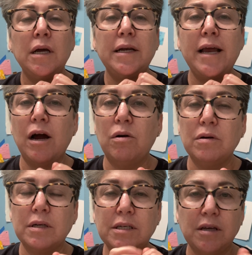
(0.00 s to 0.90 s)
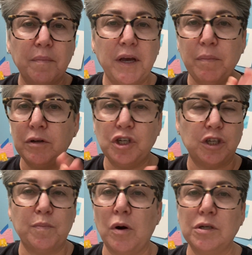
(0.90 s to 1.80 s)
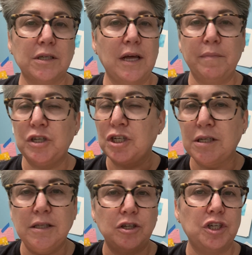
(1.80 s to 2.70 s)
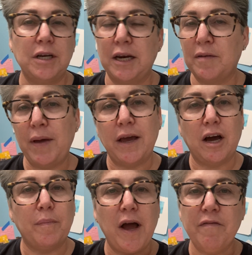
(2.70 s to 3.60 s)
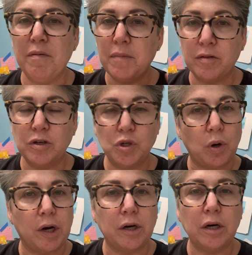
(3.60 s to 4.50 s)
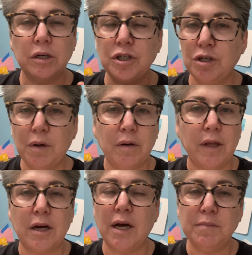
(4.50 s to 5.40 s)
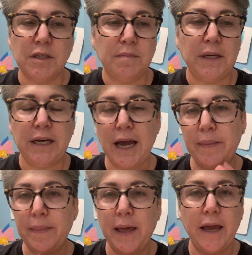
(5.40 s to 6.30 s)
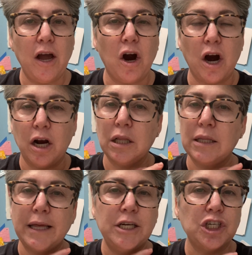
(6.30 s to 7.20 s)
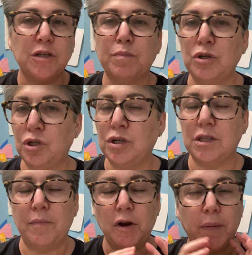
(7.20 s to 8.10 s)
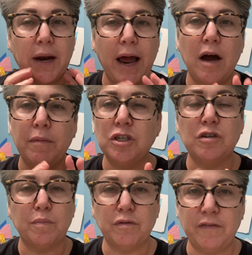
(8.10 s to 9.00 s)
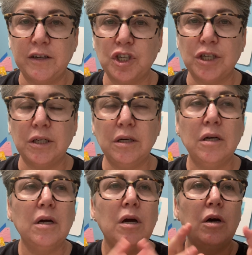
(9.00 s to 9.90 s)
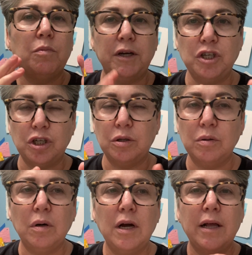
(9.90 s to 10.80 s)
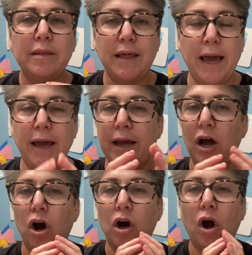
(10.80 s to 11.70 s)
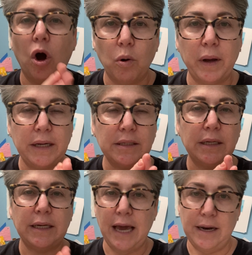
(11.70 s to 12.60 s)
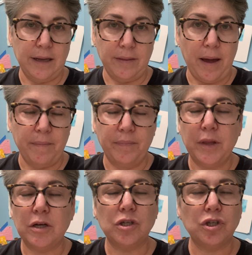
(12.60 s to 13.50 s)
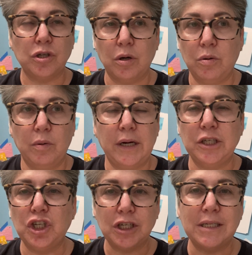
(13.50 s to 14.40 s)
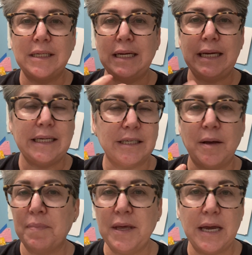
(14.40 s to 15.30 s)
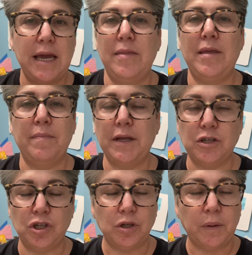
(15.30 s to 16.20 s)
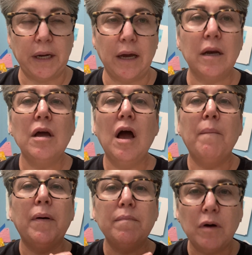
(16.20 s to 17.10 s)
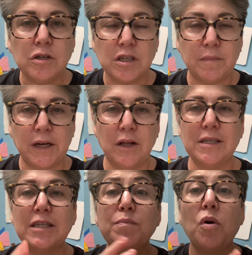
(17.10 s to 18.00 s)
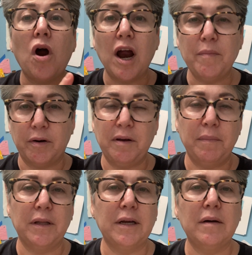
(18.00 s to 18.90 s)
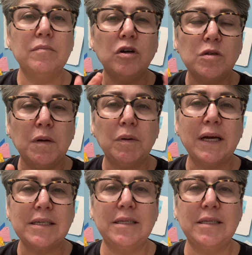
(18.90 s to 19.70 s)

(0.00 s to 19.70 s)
Now, some people are just prone to them. It's just in their genetic makeup. I have a mother-daughter duo that come to me and they are, they just produce them. No matter how much of prevention we do, they are always getting them. So it's just something in them that's doing it. But most of my clients, that's primary milia. Most people get